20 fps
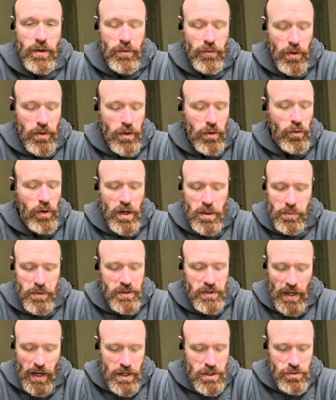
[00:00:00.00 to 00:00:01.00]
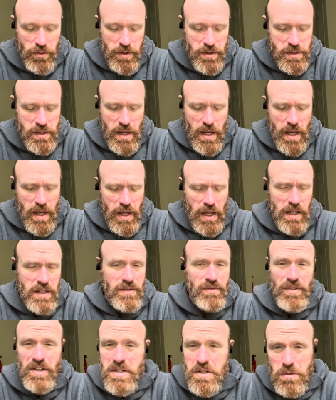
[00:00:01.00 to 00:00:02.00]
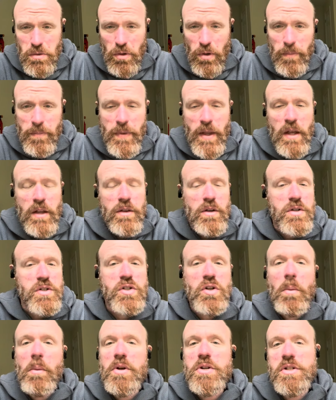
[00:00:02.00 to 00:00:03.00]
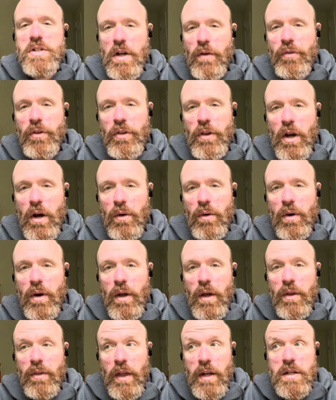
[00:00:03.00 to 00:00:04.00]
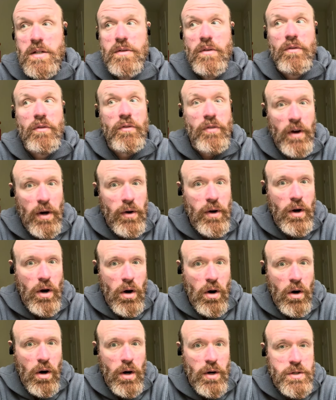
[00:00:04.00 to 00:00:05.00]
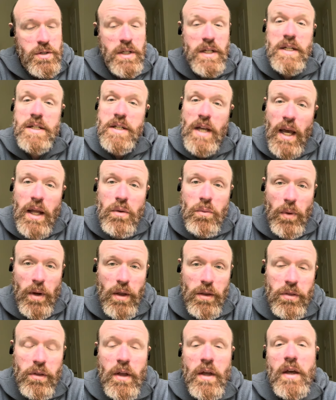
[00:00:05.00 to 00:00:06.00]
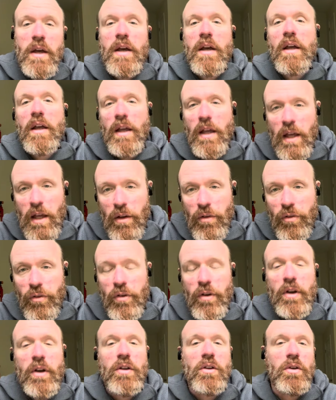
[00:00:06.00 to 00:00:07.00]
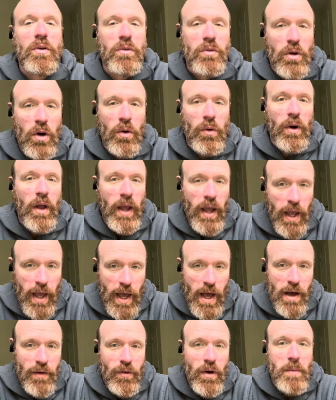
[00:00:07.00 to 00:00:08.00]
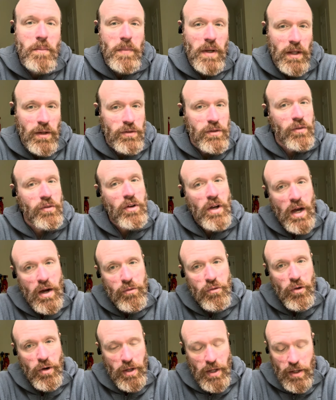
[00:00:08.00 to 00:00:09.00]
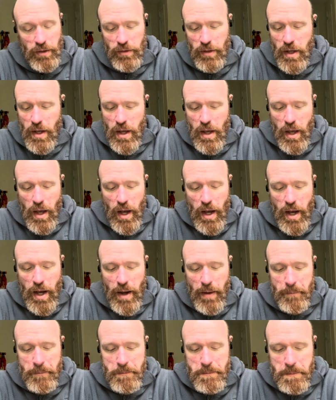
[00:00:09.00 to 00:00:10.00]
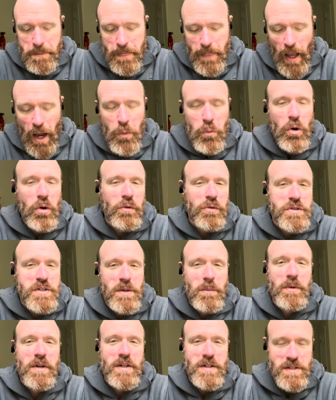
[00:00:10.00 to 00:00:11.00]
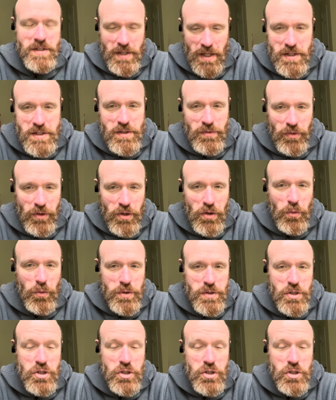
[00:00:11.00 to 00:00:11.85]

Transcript: incredibly dangerous. It's visceral. There's so much stuff in there that is very hard to contend with if you don't have a means of covering it. Um, I work with someone extensively who is